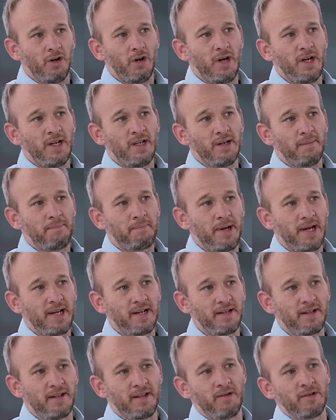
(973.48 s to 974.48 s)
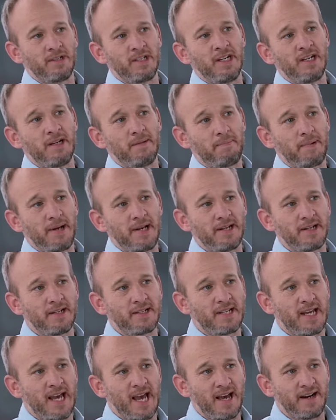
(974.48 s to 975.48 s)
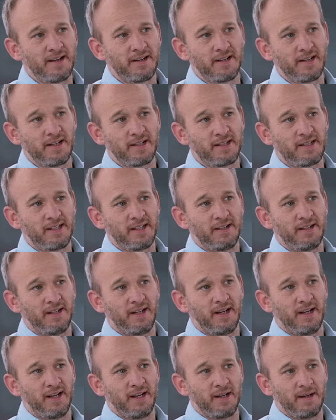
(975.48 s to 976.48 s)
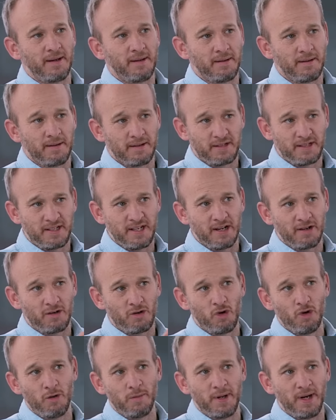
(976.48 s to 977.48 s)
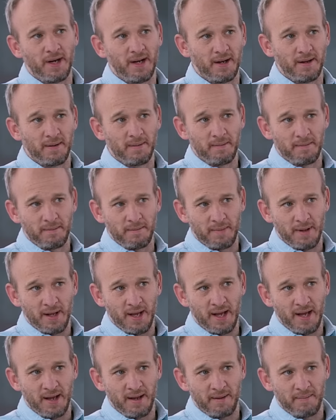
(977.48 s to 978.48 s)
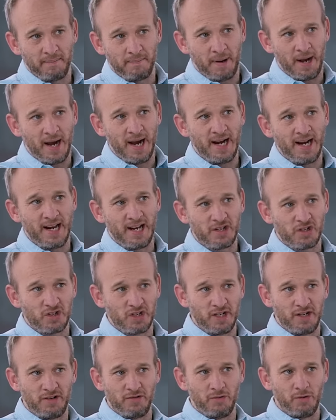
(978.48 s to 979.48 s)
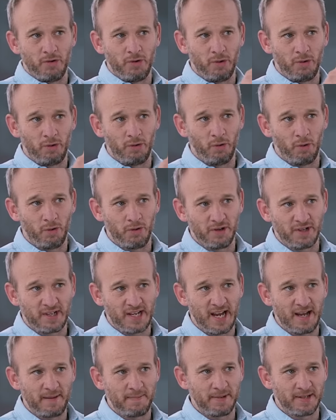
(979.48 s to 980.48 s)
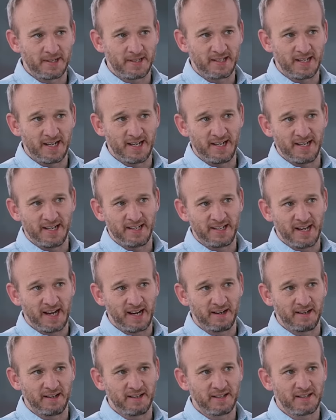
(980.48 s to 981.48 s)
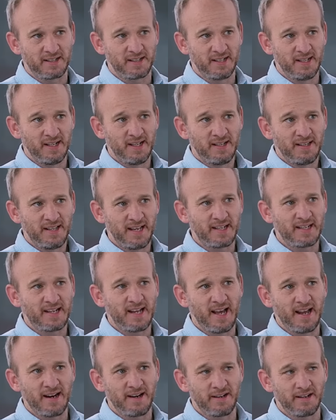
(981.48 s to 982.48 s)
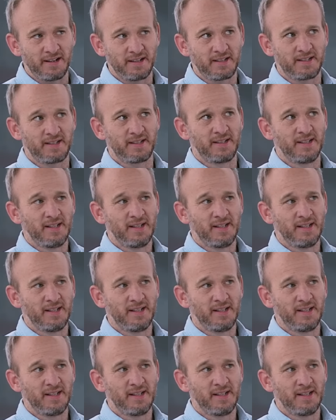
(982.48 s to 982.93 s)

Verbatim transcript: independ- there was an independent candidate in the Siyancuma uh, by-election in rural Northern Cape yesterday near Douglas. That candidate